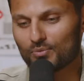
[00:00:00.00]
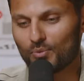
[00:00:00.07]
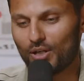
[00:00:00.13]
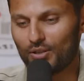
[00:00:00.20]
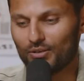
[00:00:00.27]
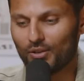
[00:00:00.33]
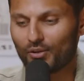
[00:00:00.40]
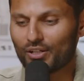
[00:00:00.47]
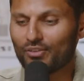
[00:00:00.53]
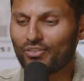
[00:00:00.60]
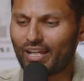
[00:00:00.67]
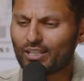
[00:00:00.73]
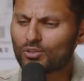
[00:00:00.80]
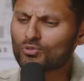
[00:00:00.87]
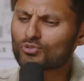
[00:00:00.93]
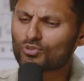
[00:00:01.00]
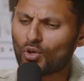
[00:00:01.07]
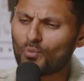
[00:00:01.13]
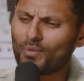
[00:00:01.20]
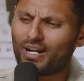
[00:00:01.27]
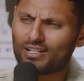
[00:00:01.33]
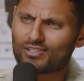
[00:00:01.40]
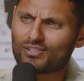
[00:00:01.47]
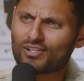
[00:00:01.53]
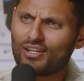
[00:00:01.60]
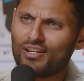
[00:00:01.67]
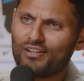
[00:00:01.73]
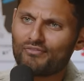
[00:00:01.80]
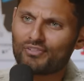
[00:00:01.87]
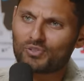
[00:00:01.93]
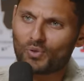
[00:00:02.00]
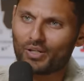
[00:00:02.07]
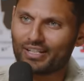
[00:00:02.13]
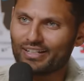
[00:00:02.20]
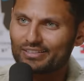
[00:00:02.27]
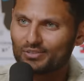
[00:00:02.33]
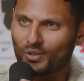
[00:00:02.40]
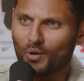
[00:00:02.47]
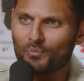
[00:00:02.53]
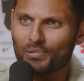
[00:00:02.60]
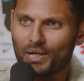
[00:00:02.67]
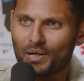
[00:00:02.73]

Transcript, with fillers: as well. Lori, thank you so much for joining us on On